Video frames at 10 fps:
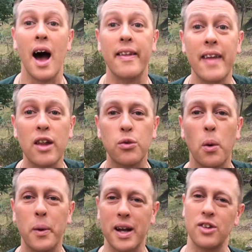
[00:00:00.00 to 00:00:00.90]
And that's
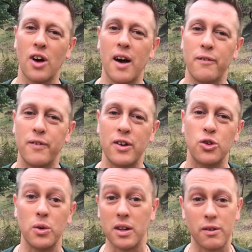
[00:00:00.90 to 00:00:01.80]
what we're gonna dive
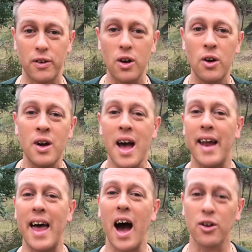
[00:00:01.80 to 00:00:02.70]
into in this video
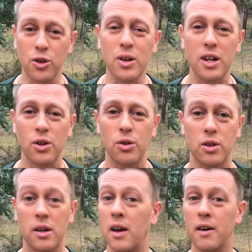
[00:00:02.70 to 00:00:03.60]
and how you can use
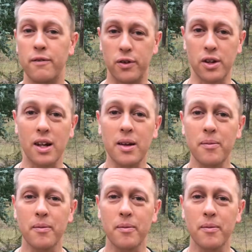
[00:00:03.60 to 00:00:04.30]
it physically,